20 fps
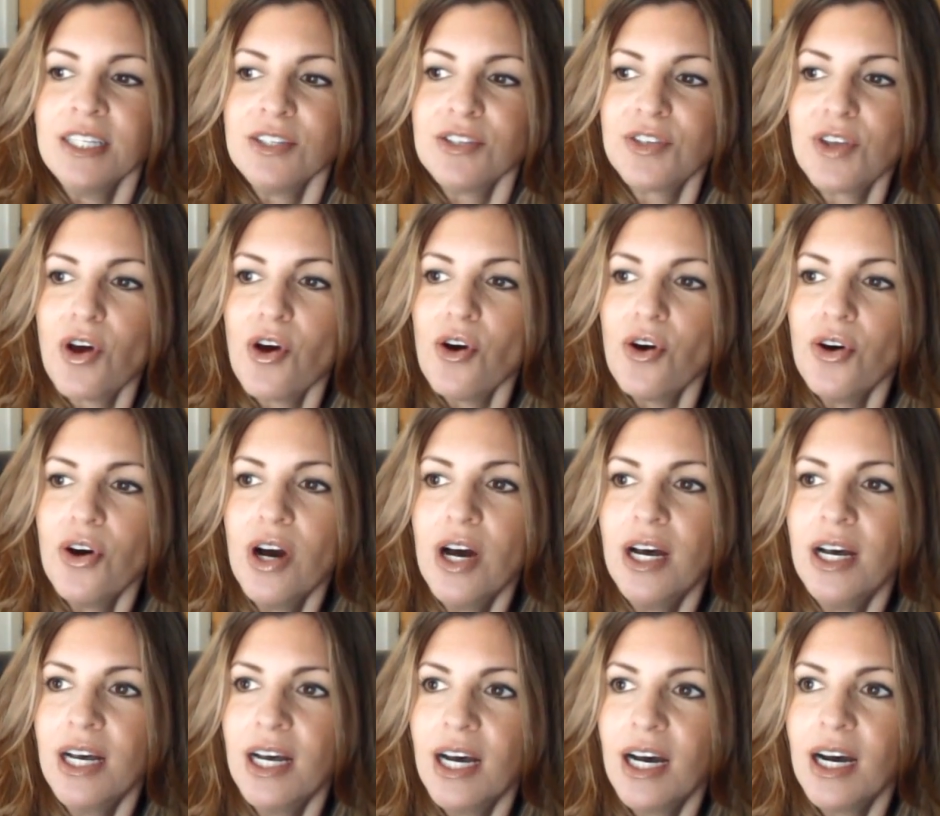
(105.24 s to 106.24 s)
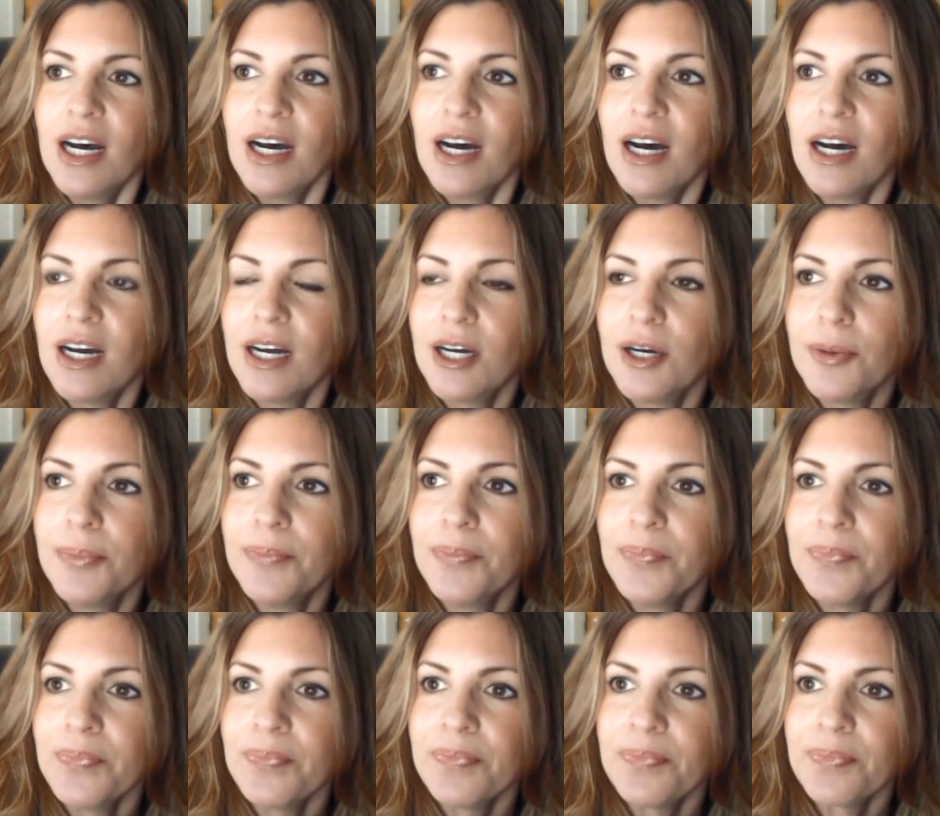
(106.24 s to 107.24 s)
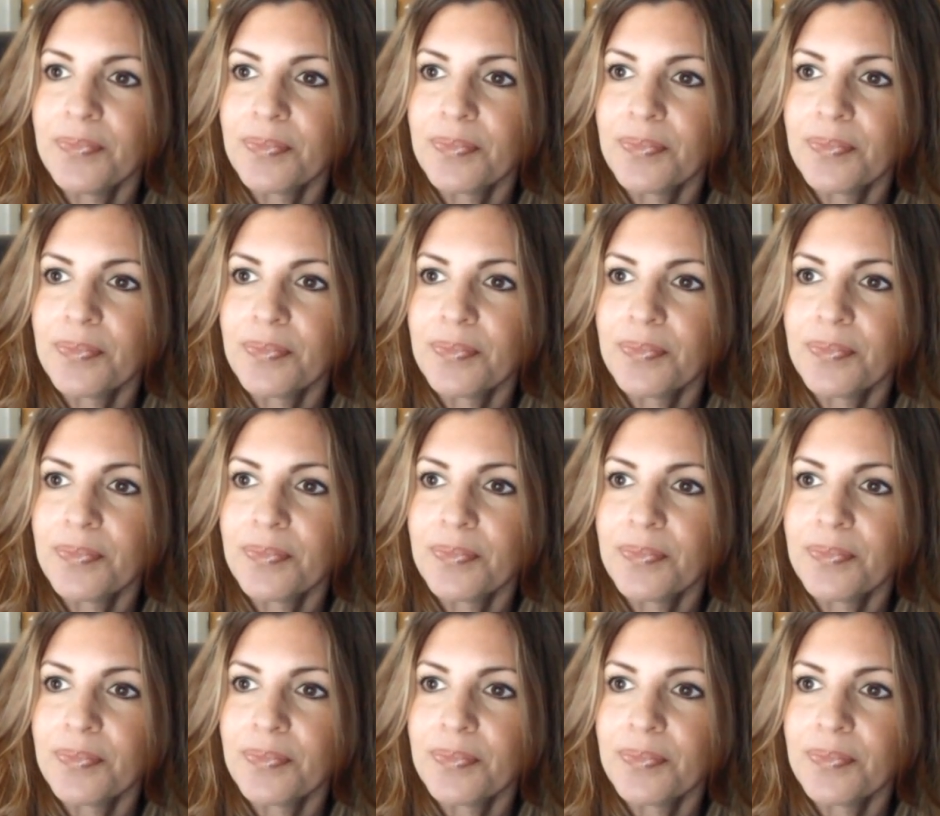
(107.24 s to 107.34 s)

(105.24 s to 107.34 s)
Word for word: So, um,